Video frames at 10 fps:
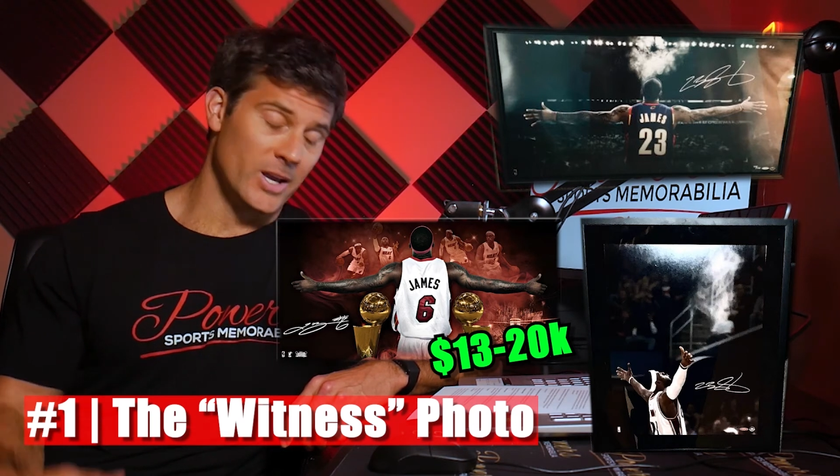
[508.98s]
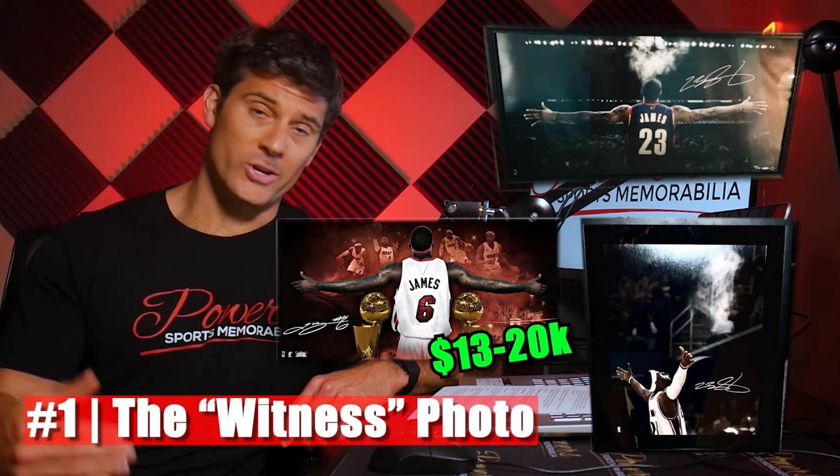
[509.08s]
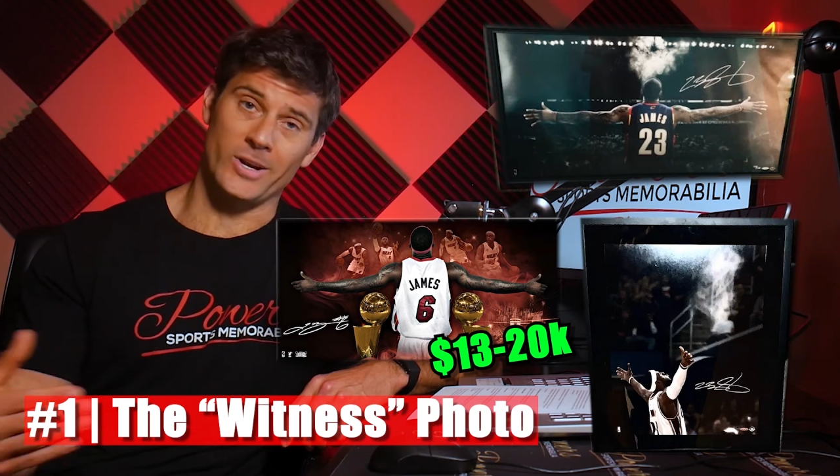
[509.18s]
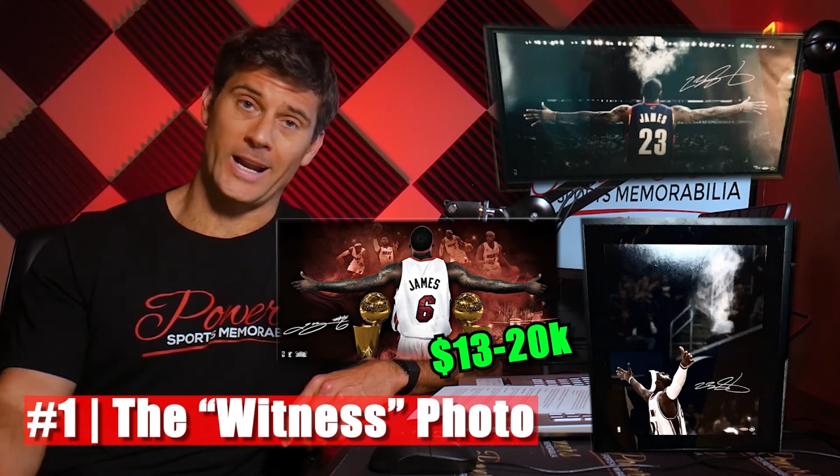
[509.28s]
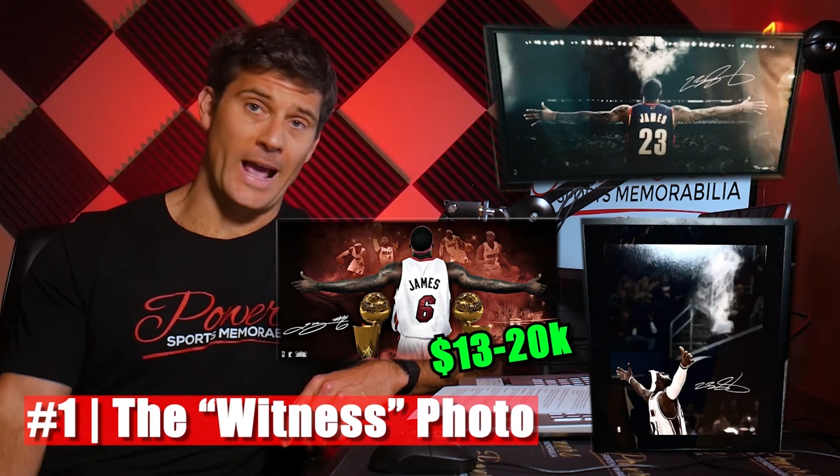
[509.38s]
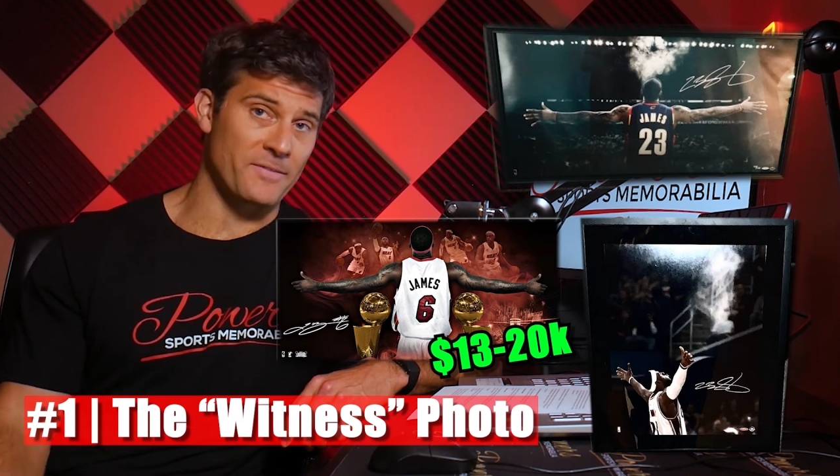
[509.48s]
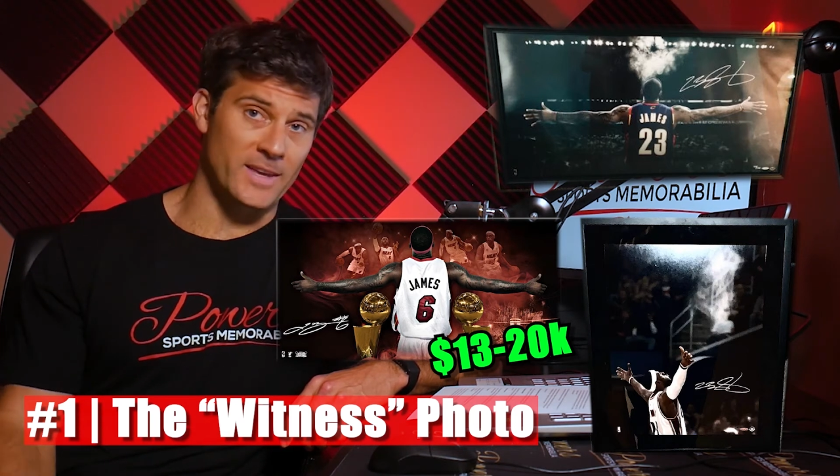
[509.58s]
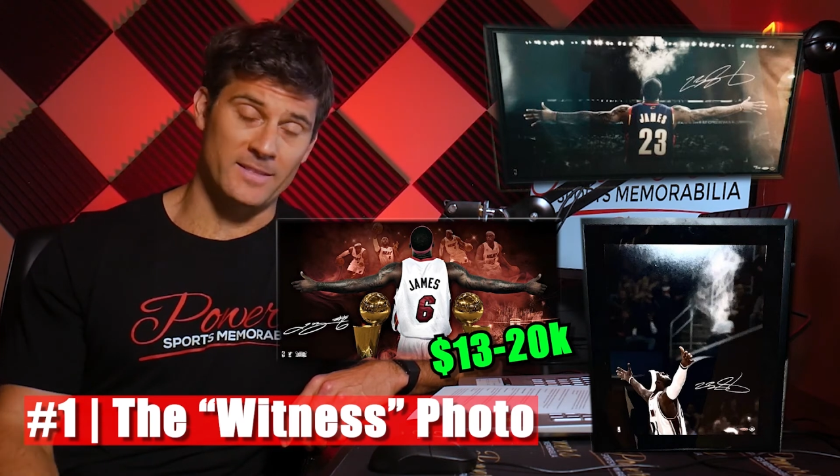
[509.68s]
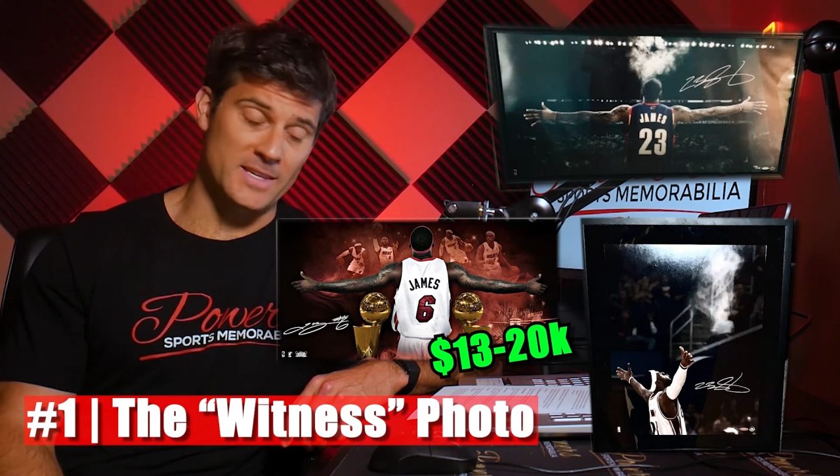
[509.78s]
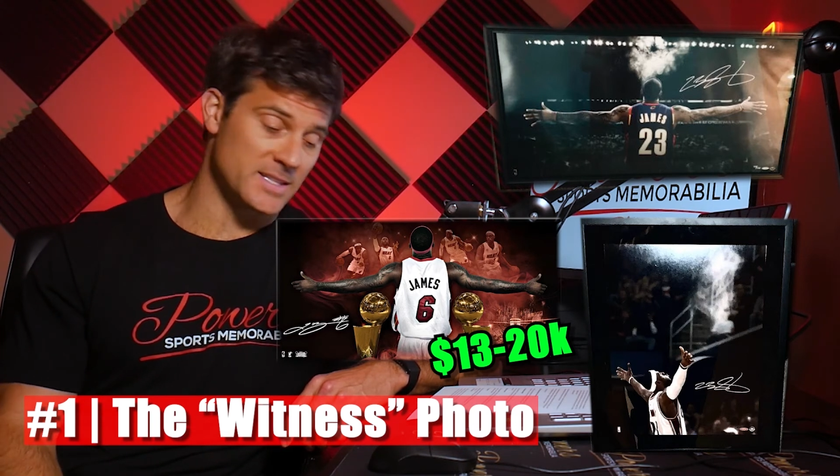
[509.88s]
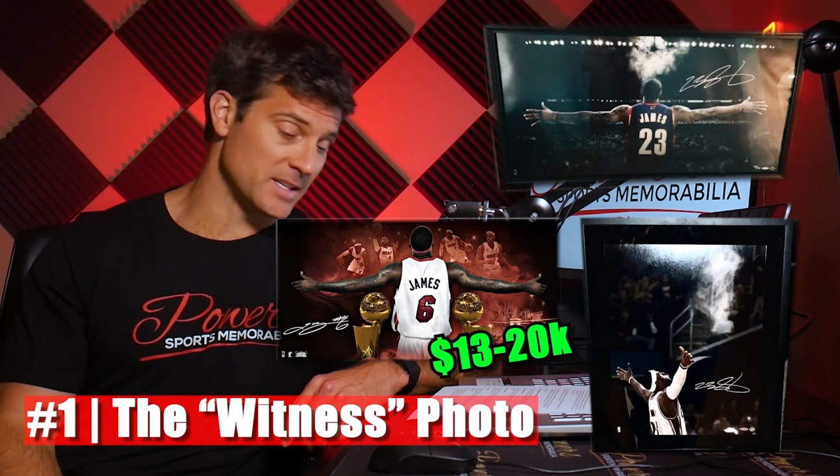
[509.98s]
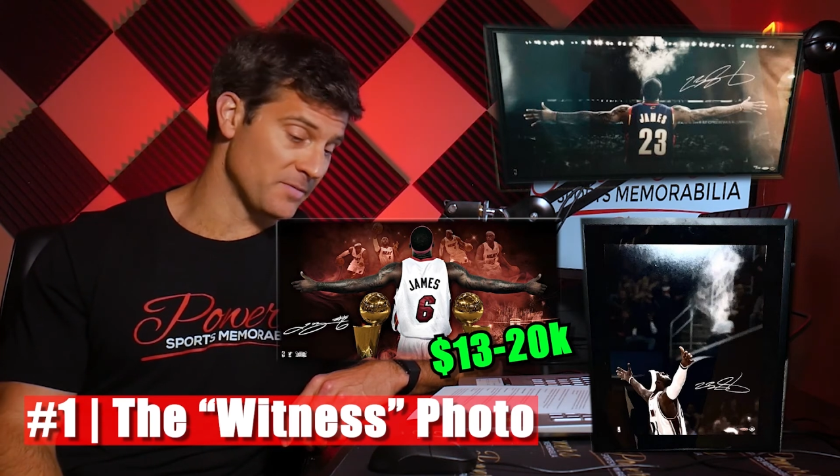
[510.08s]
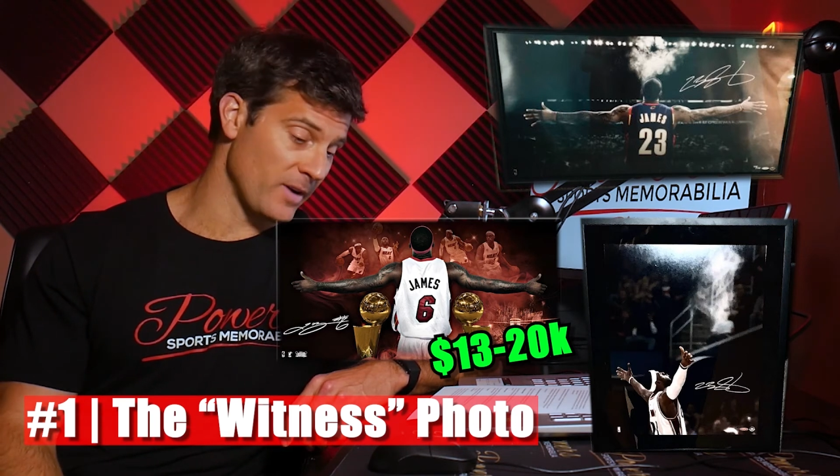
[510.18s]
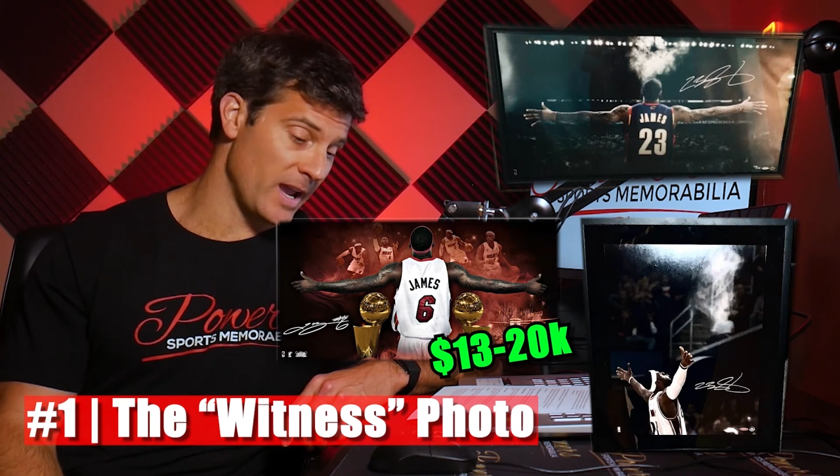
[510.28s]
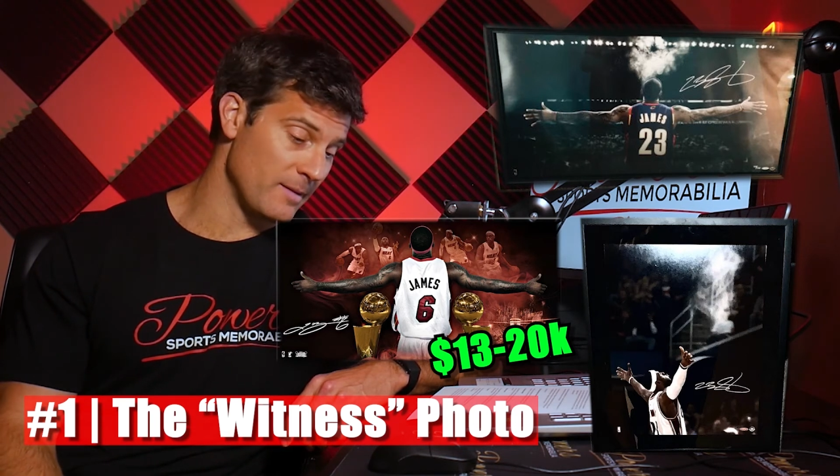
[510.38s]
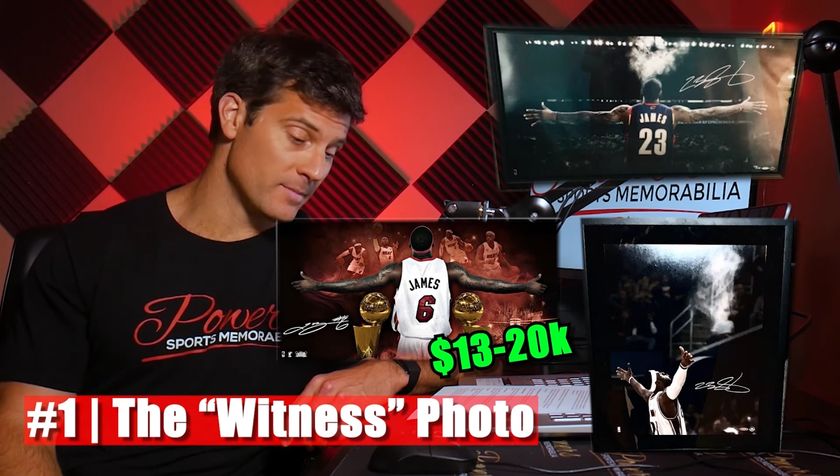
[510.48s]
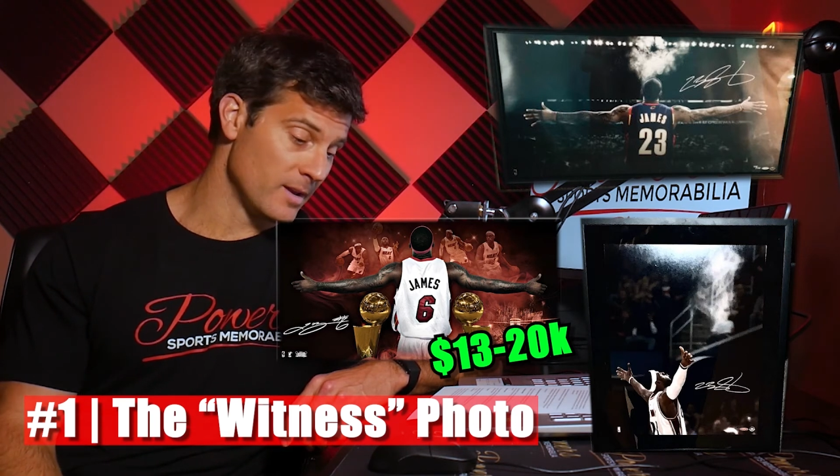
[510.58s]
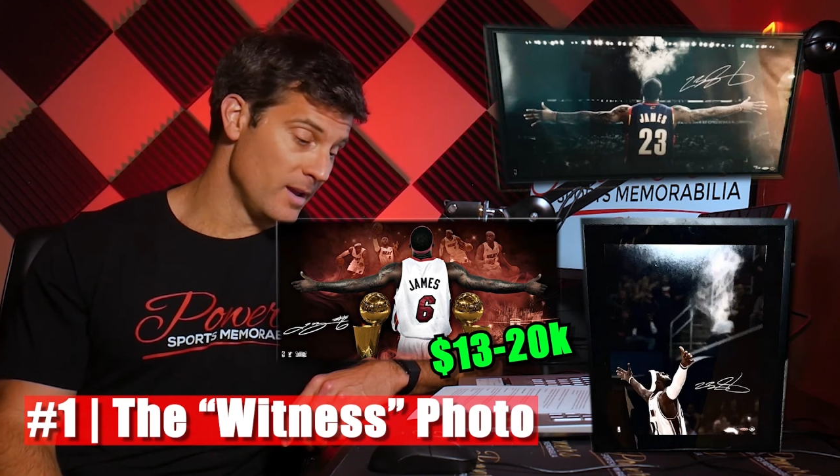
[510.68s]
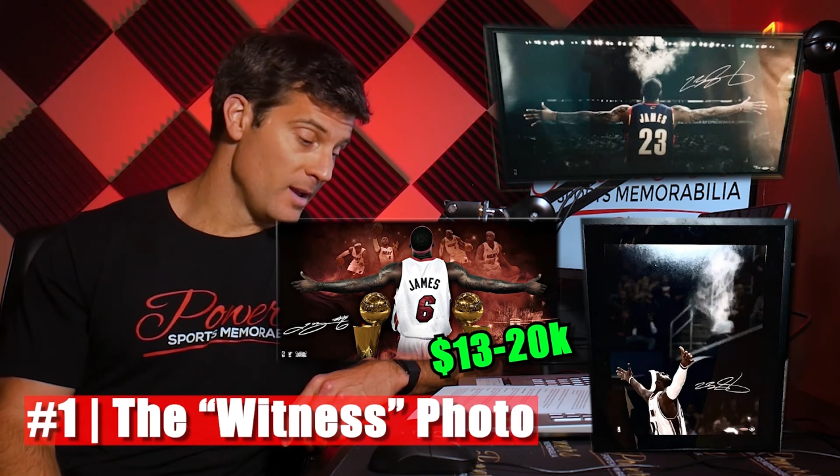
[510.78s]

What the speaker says: You're going to have to get these things framed.